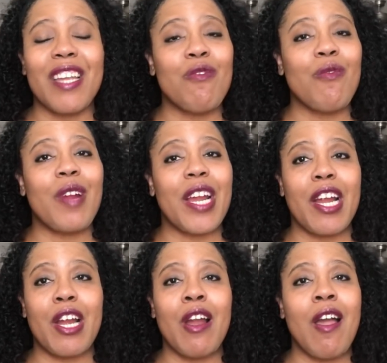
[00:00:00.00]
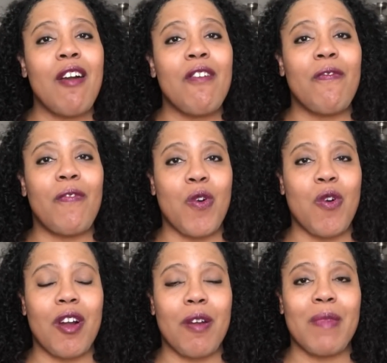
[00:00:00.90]
in rare
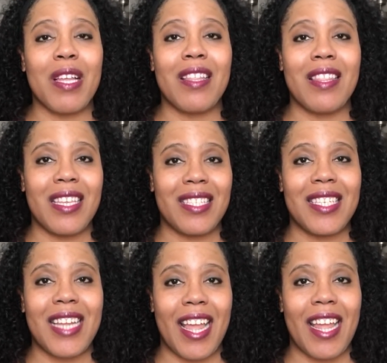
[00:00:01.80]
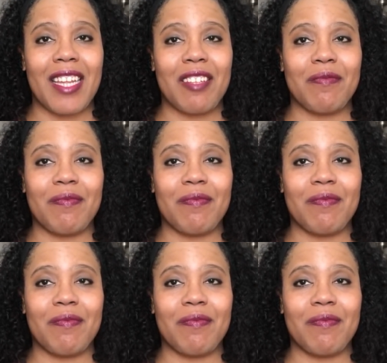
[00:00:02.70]
form this day.